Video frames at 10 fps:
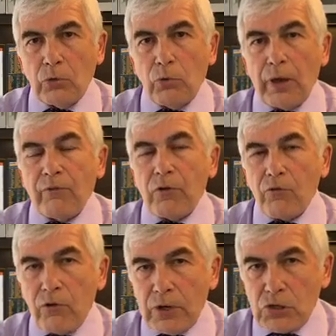We have a
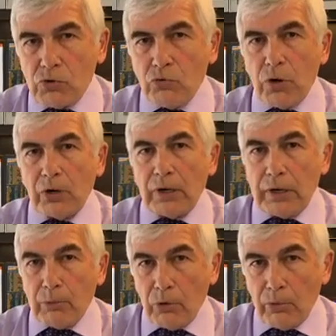very strong
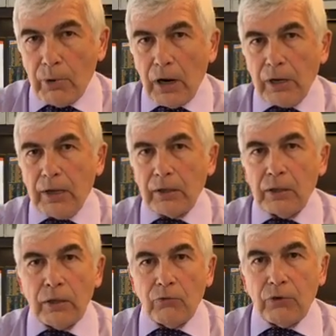labor market
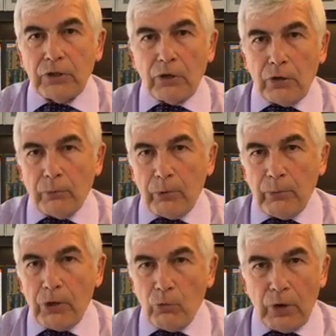with the
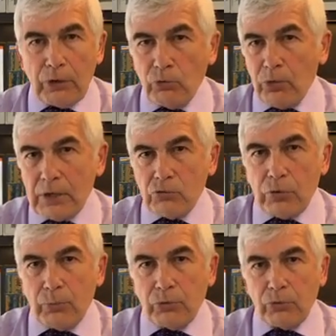unemployment rate who has
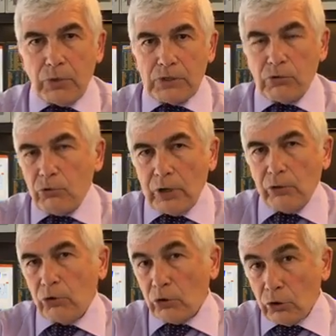dropped to a
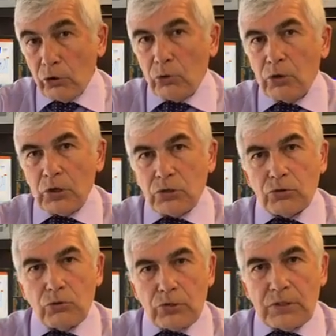historical low.
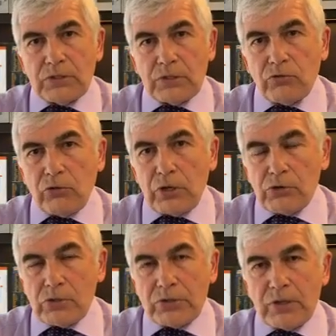So this is very
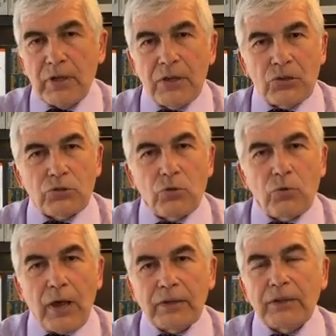interesting.
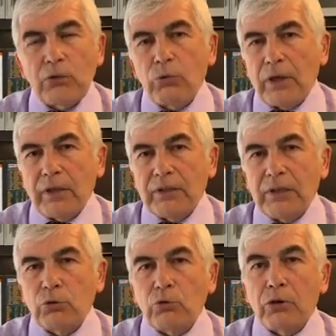So I think we're
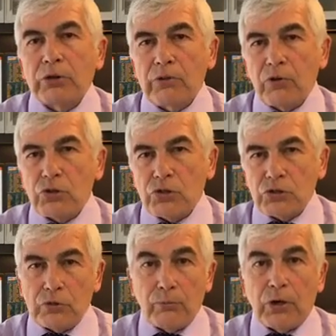heading to a
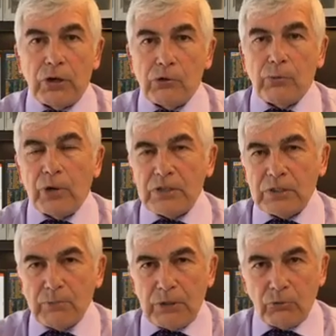divergence of monetary
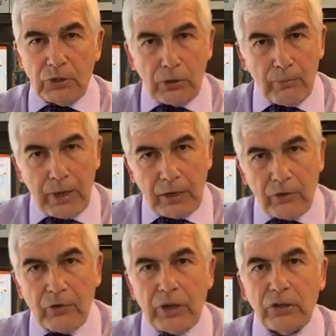policy between the Bank
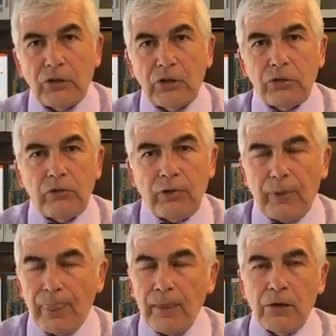of Canada and the
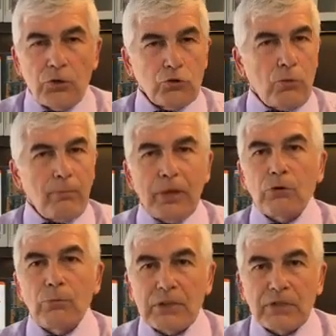Fed. So make
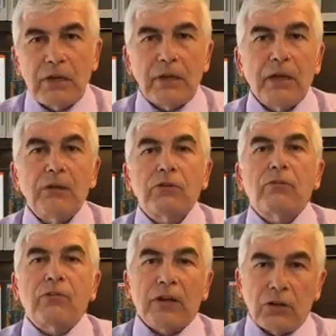no mistake, if the
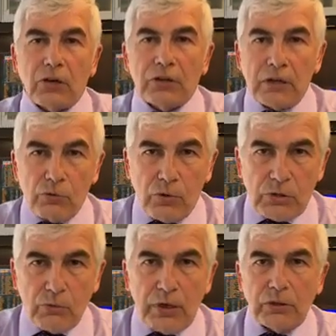Fed cut
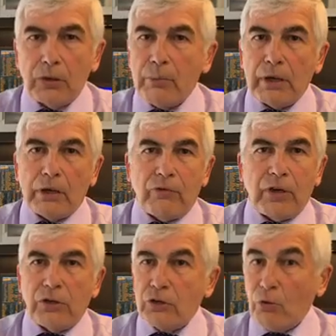interest rate, the Bank of
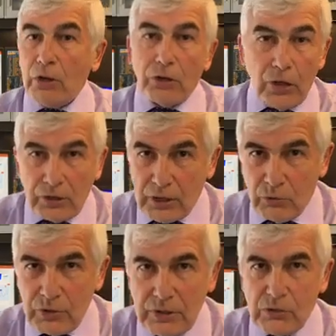Canada will not
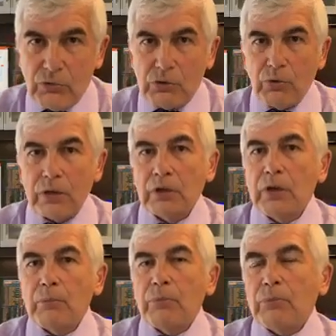increase interest rate,
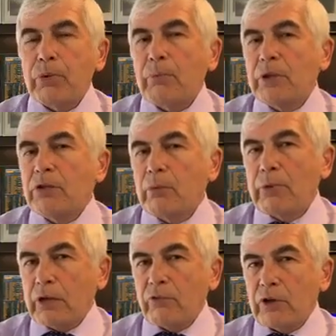but probably the
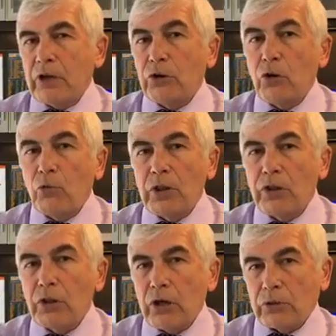Bank of Canada will
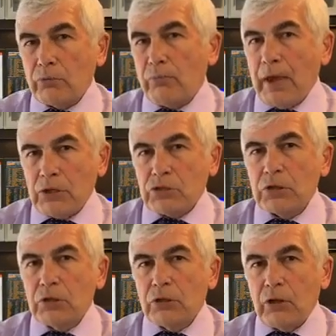not match
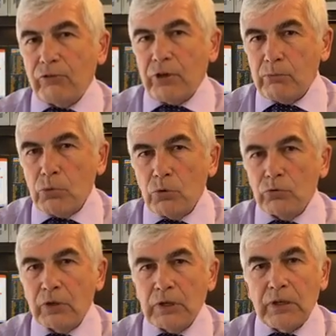the Fed
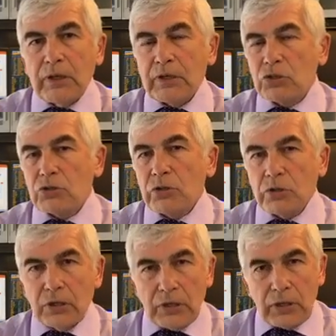move. In addition,
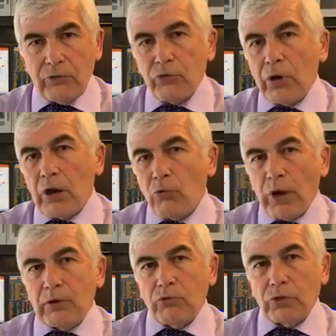if we are
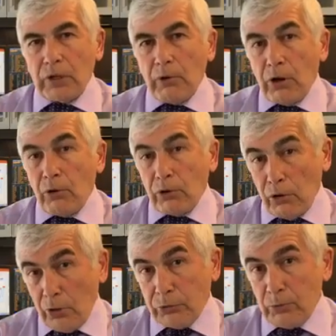right with our
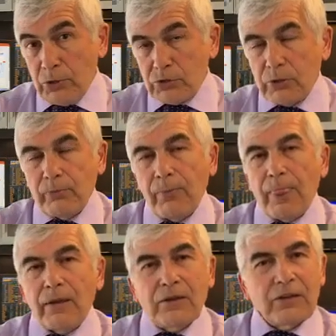optimism
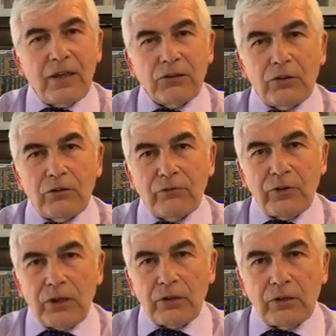that the
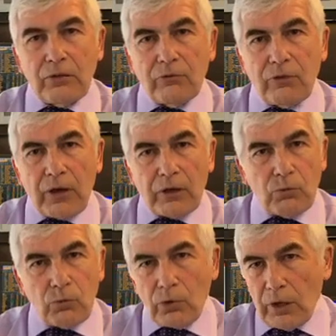Fed, in fact,
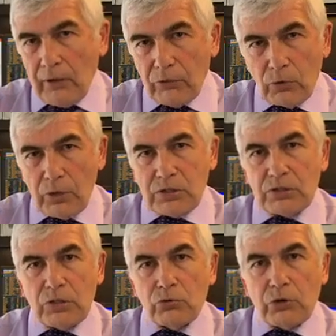will have no
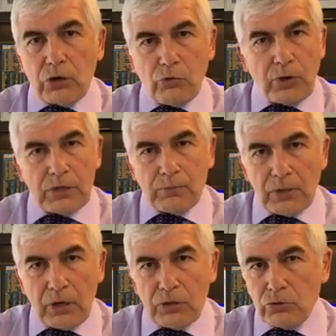necessity to cut rates
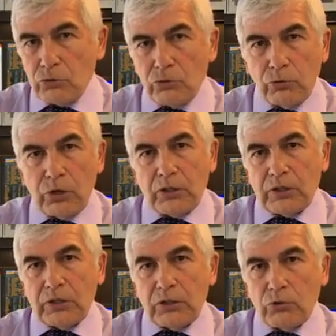because you're not
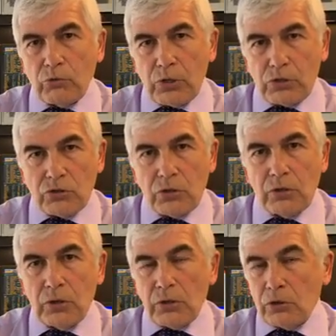heading to recession,
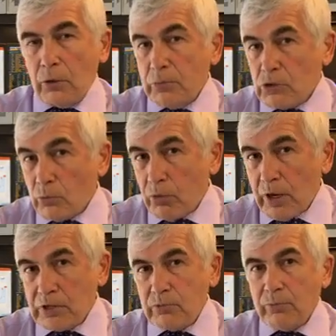don't be
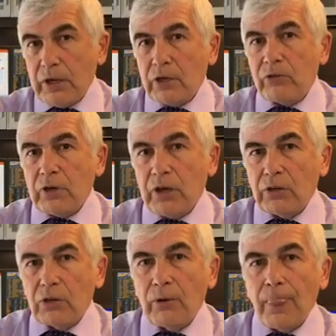surprised if the Bank of
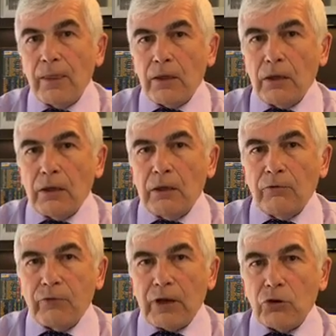Canada, in
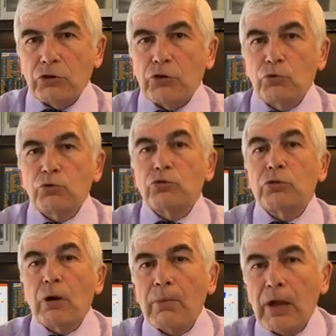fact, continue to
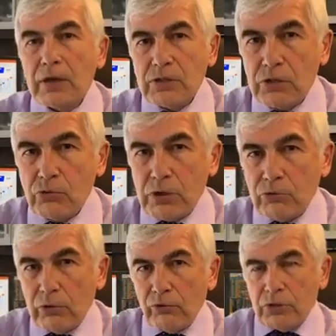normalize interest
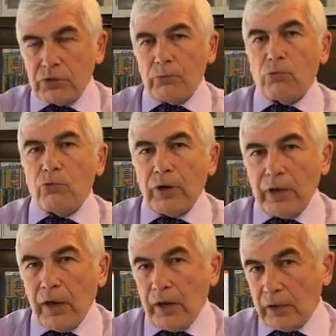rate with some rate
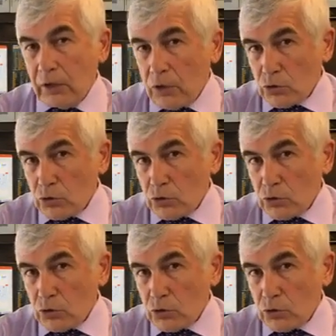hike.